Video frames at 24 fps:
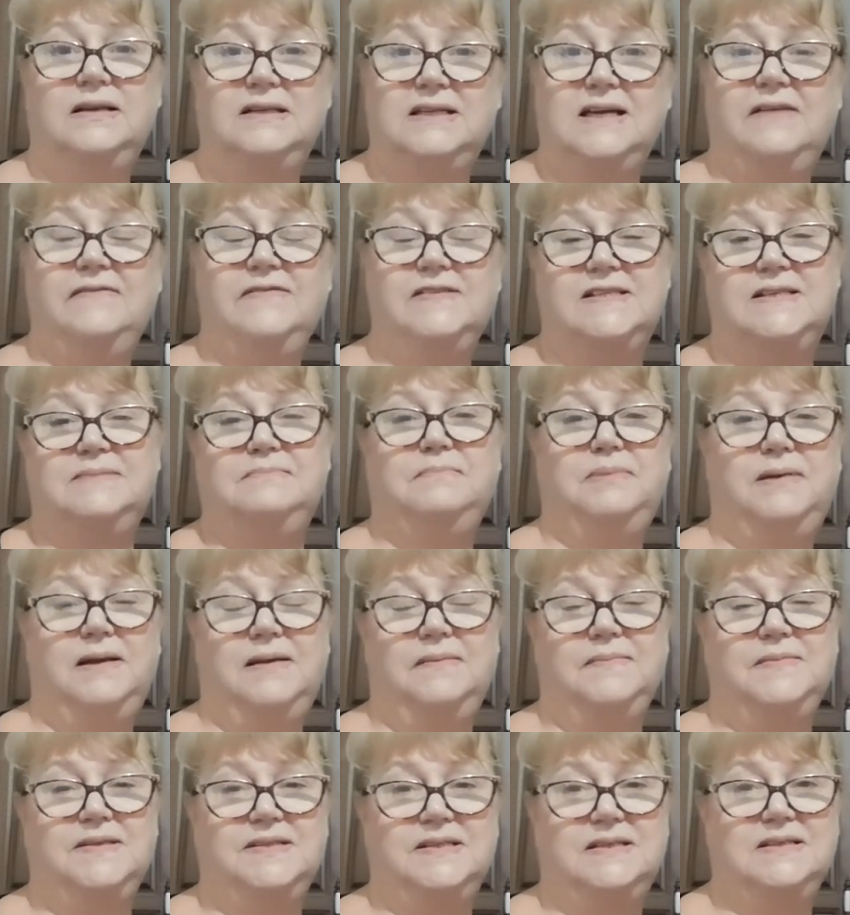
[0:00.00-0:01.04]
Davison
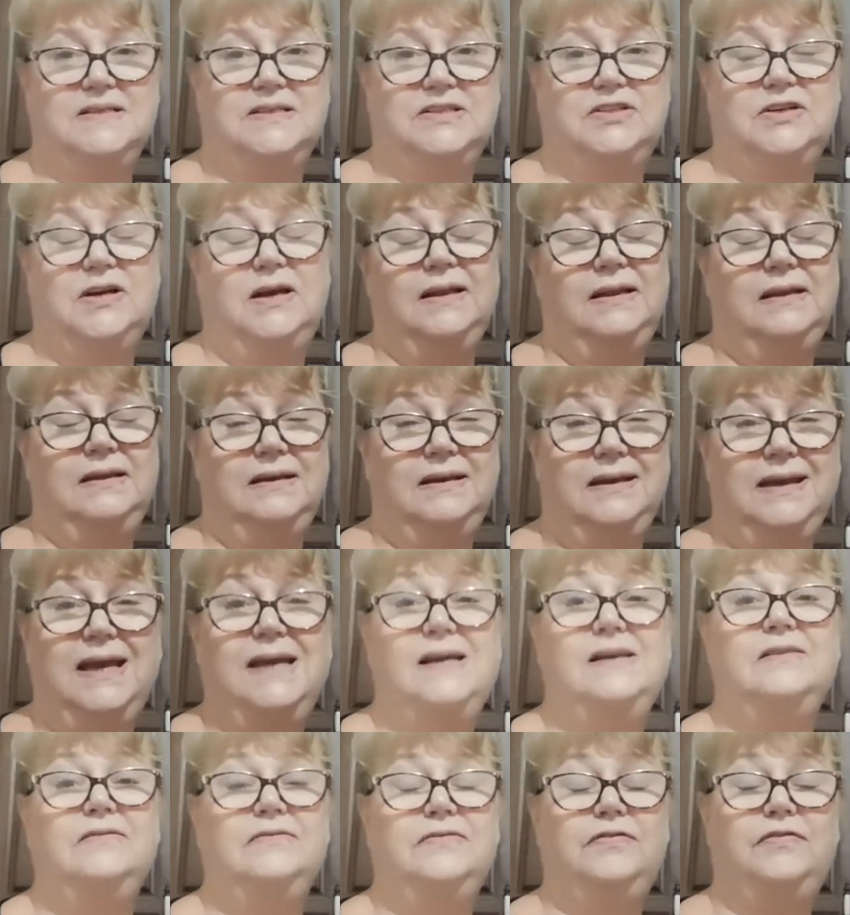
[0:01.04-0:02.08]
plum is an Australian
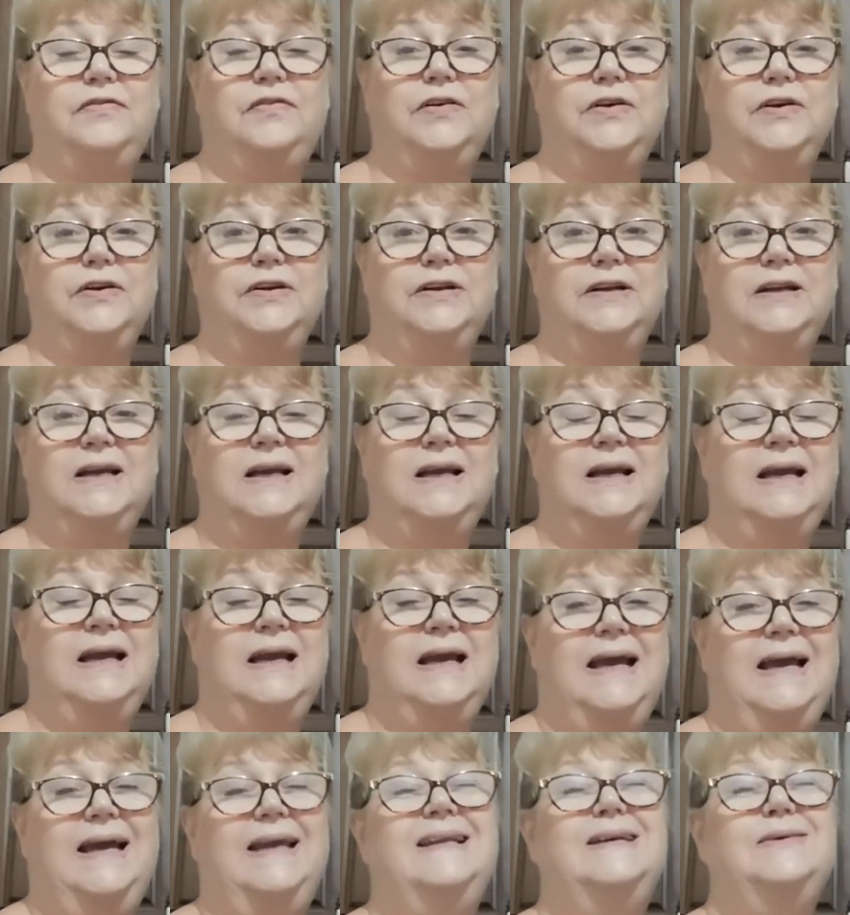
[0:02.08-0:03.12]
native fruit,
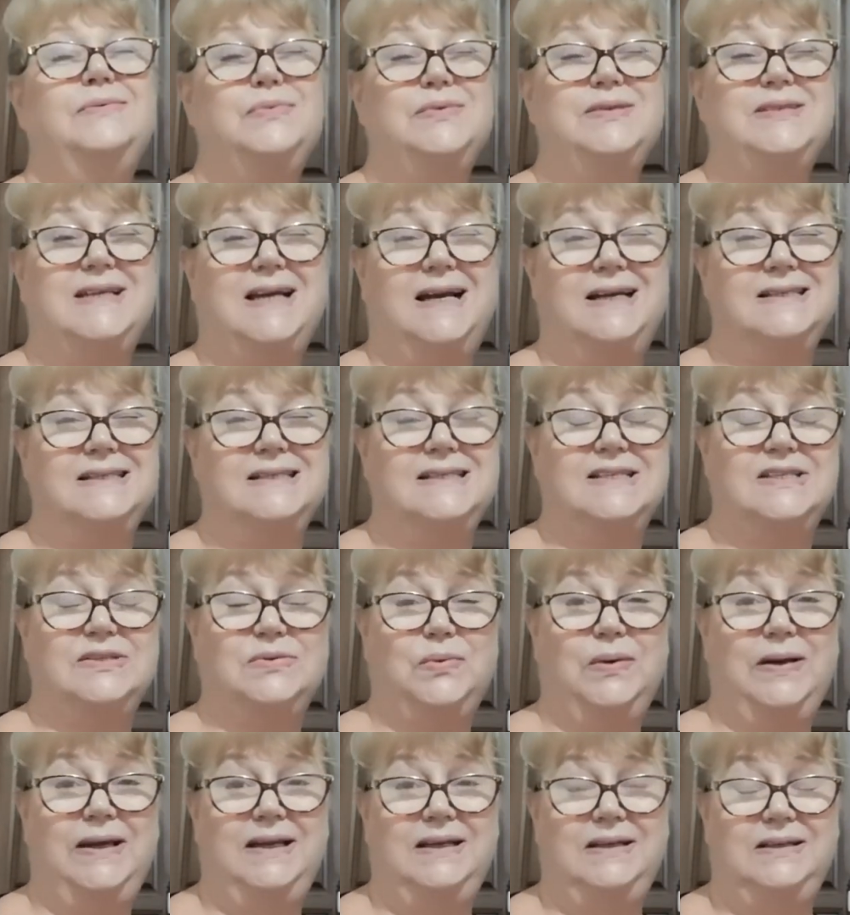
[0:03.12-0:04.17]
and it was
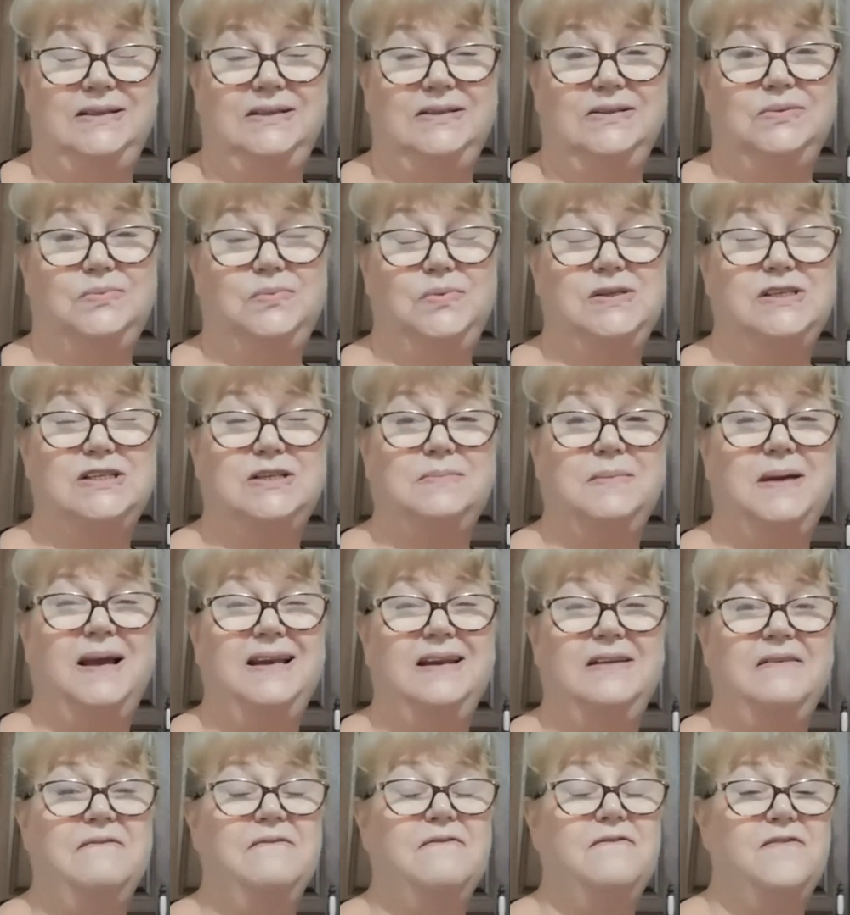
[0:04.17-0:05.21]
unsweetened, which
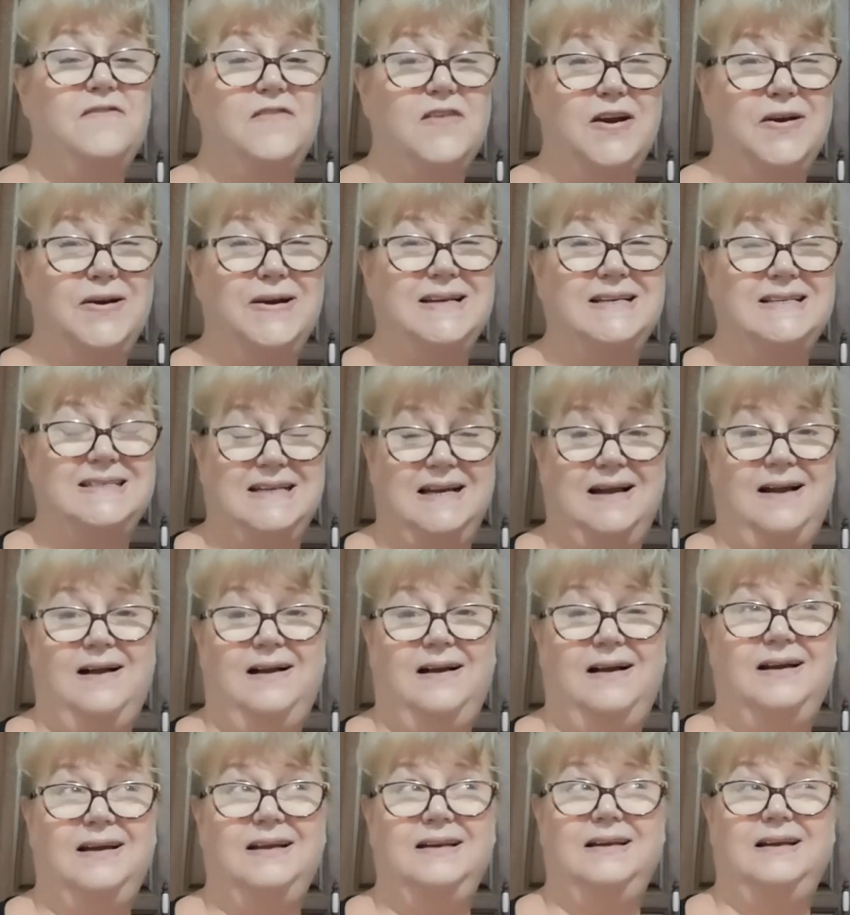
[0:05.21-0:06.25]
made it very
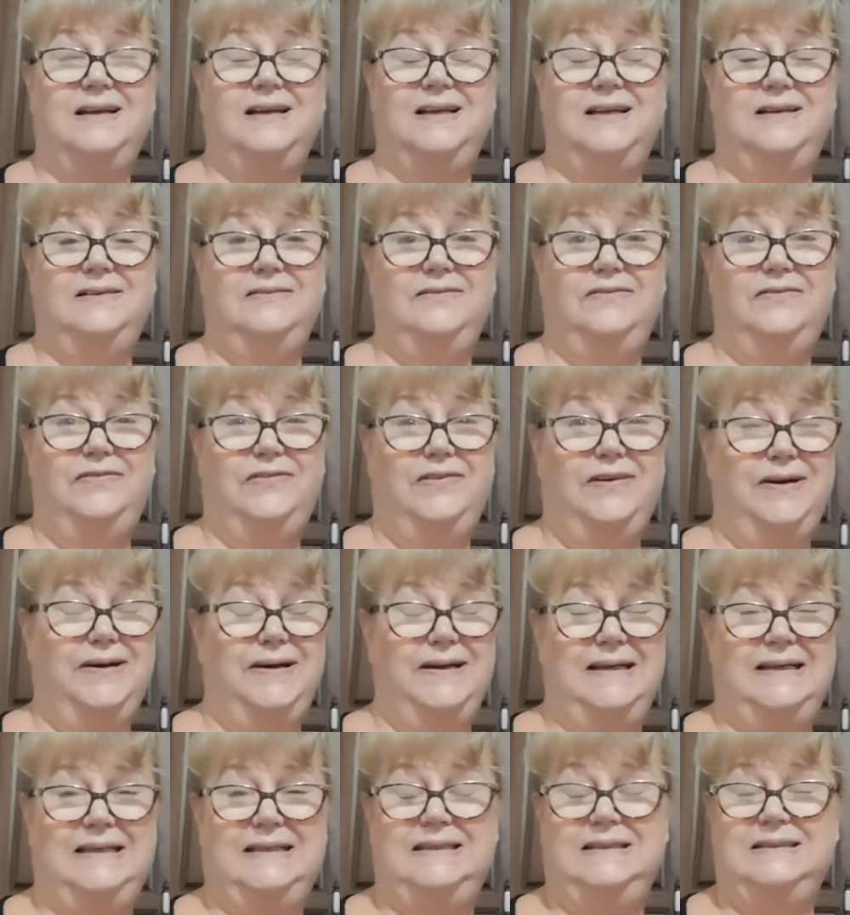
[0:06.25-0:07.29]
tart and
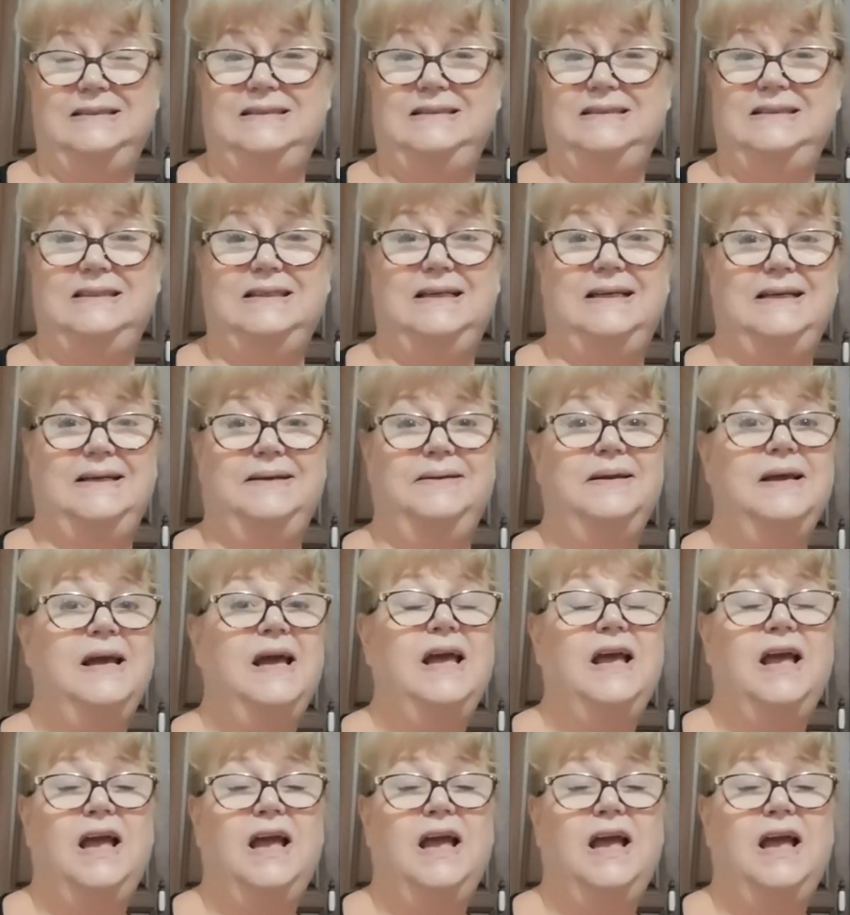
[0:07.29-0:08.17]
very, yeah.